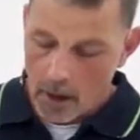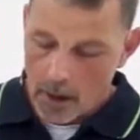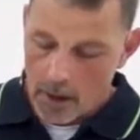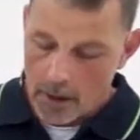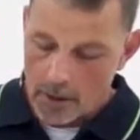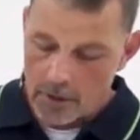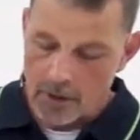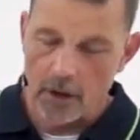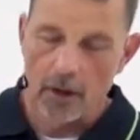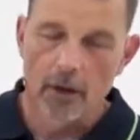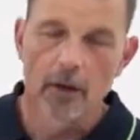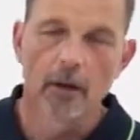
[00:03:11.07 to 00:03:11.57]

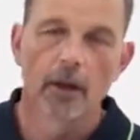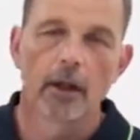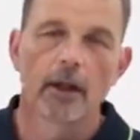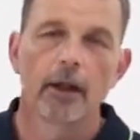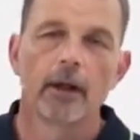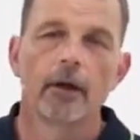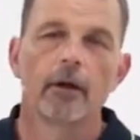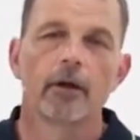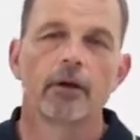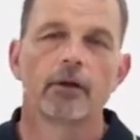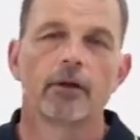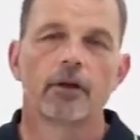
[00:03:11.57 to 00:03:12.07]

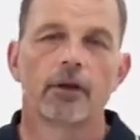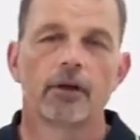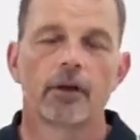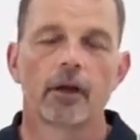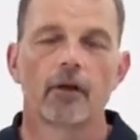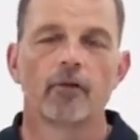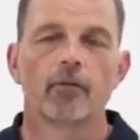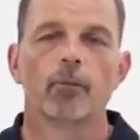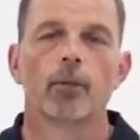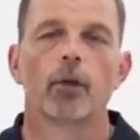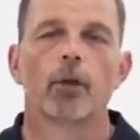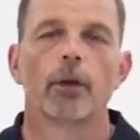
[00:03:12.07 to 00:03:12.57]
Internally, there's a
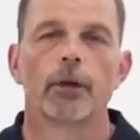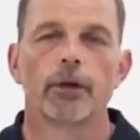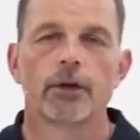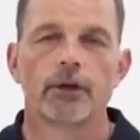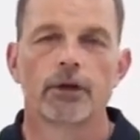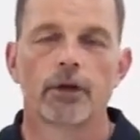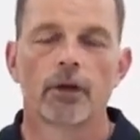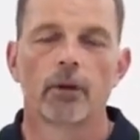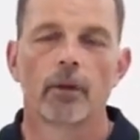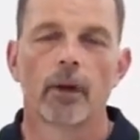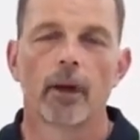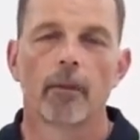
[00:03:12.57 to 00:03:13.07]

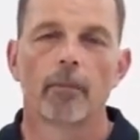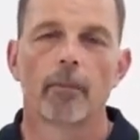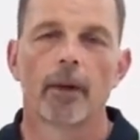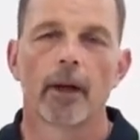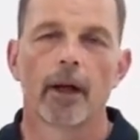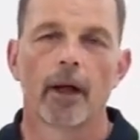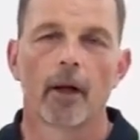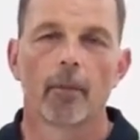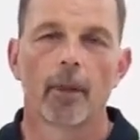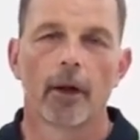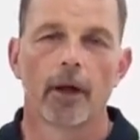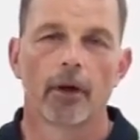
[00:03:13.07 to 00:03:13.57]
7.2 amp
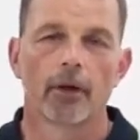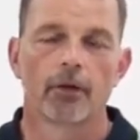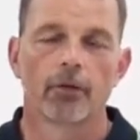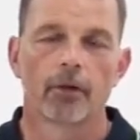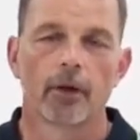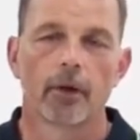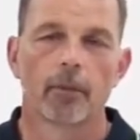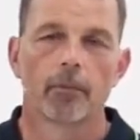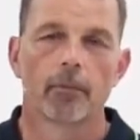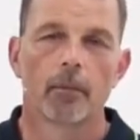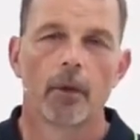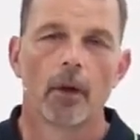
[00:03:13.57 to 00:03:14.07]
hour
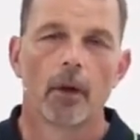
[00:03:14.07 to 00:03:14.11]
battery,